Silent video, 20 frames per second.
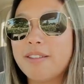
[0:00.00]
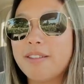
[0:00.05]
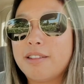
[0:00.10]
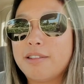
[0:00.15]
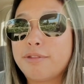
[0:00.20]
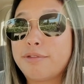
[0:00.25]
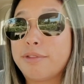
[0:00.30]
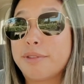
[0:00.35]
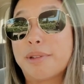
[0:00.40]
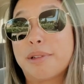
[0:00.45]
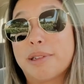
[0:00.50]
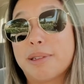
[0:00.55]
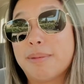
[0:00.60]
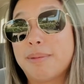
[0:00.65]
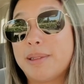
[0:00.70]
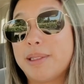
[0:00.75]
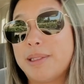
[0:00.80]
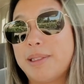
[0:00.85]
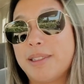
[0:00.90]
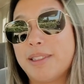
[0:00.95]

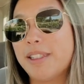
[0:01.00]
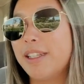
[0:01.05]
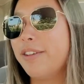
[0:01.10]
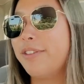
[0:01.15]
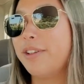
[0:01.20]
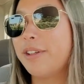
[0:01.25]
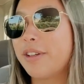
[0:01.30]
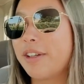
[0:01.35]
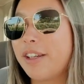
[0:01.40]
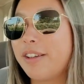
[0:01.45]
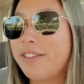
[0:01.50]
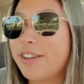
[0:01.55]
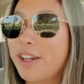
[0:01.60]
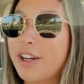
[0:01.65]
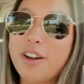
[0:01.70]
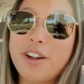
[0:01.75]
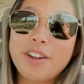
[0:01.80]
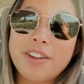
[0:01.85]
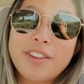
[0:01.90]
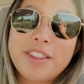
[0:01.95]
affordable, if you can even
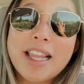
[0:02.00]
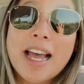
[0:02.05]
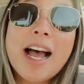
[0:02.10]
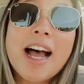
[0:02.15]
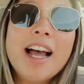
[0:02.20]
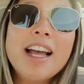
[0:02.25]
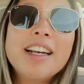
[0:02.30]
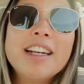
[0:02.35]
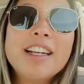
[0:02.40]
call it that,